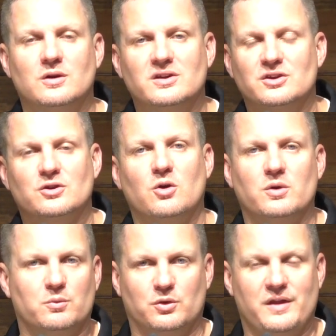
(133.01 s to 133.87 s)
Well, you're
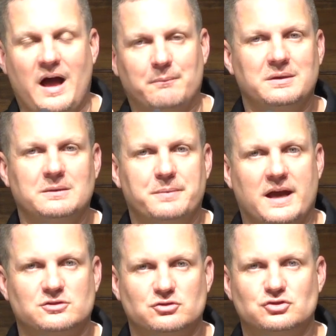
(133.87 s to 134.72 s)
going, well, not me,
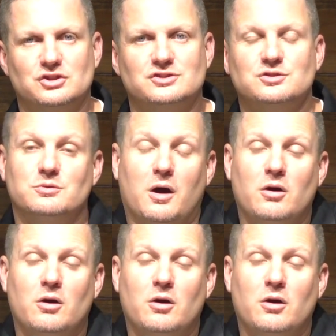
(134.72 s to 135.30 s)
Pastor, just you.